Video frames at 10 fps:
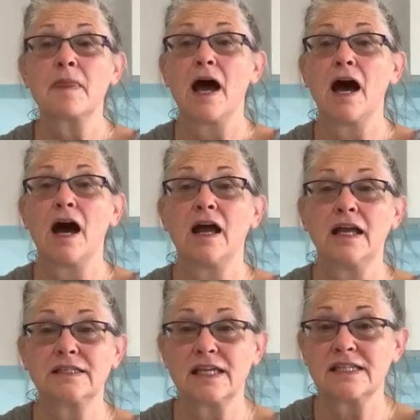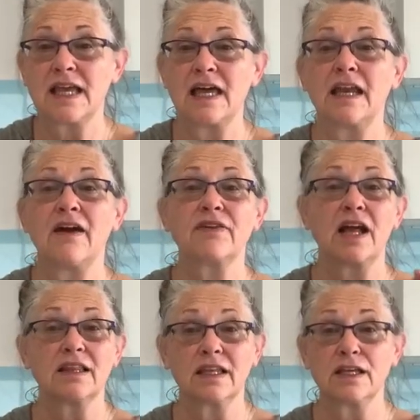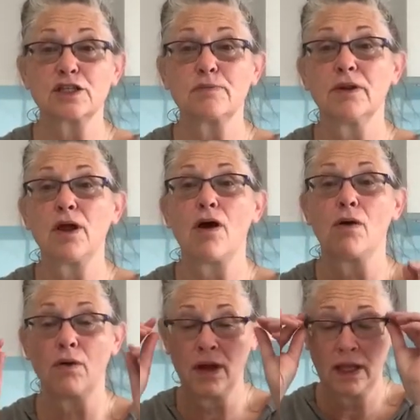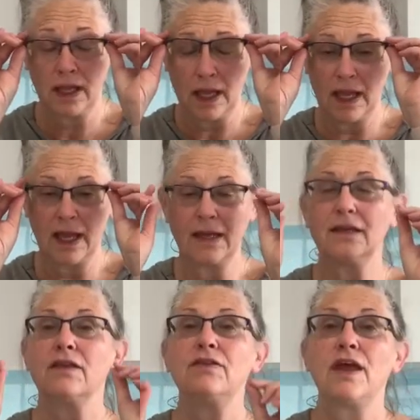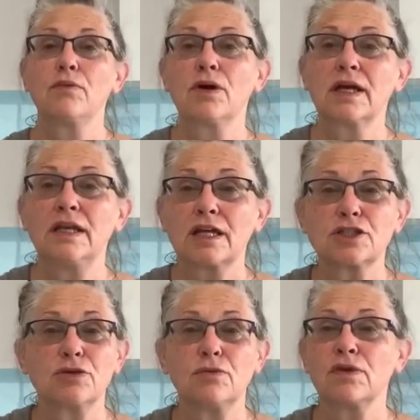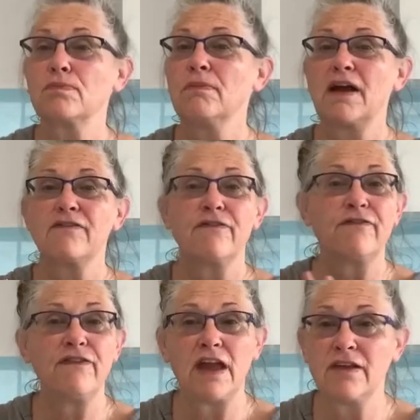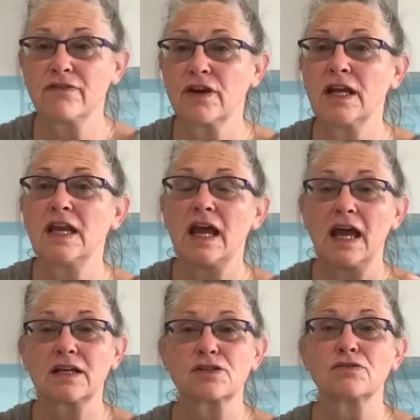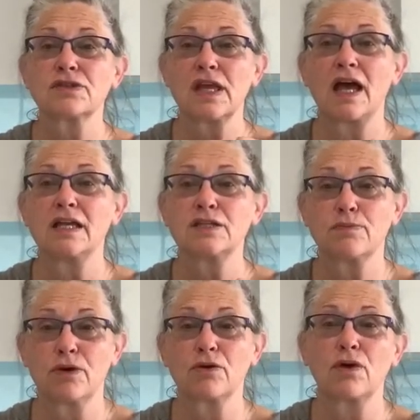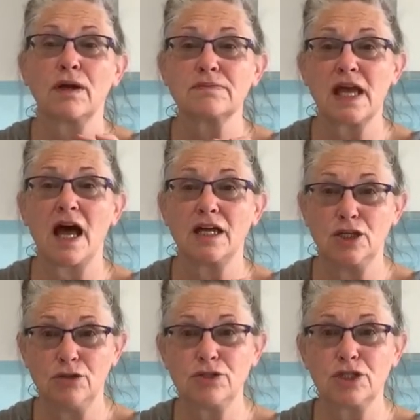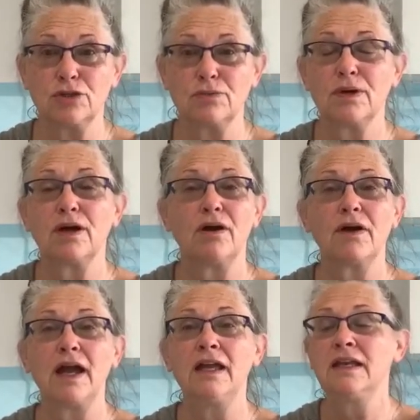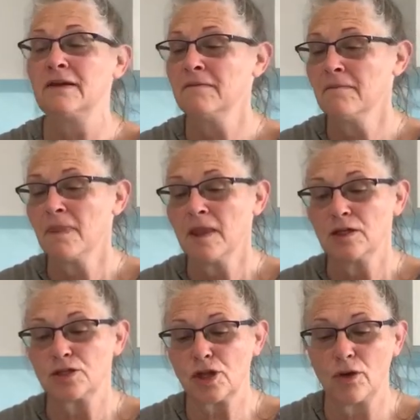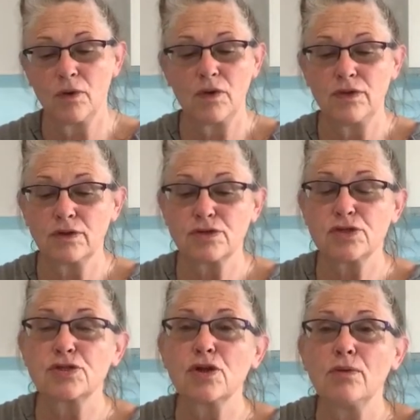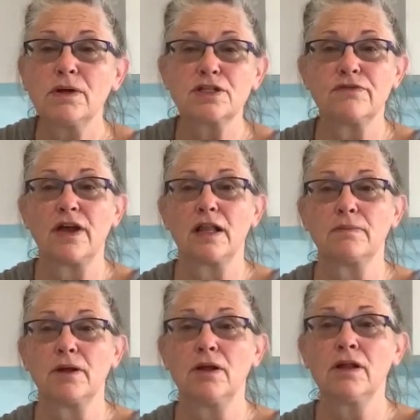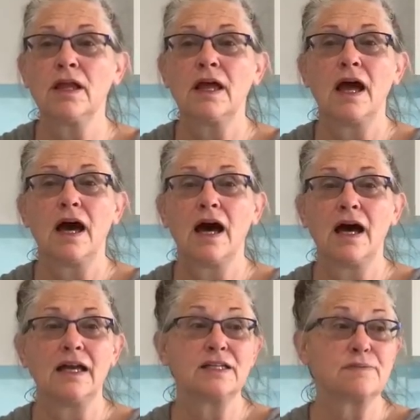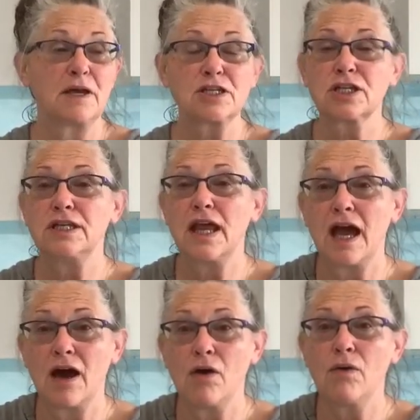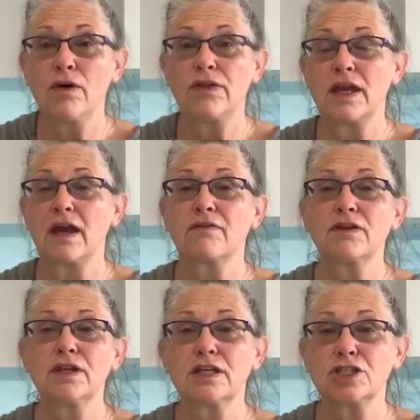As I said, I've got links below, and they will connect you with my favorite exercise programs on YouTube, all right? So there's so much available, especially now that everything is